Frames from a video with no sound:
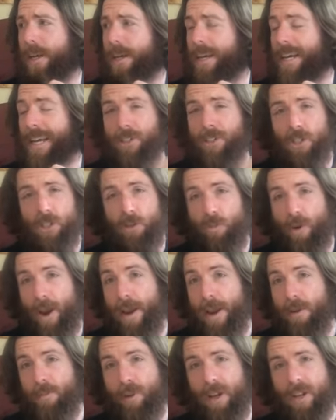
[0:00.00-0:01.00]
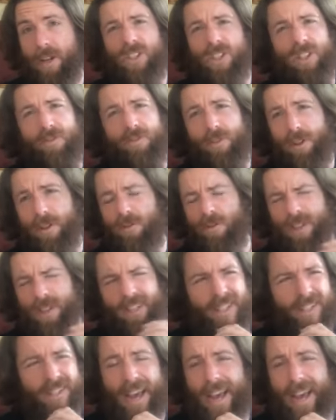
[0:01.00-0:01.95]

It just rained a bunch, it's full of weeds.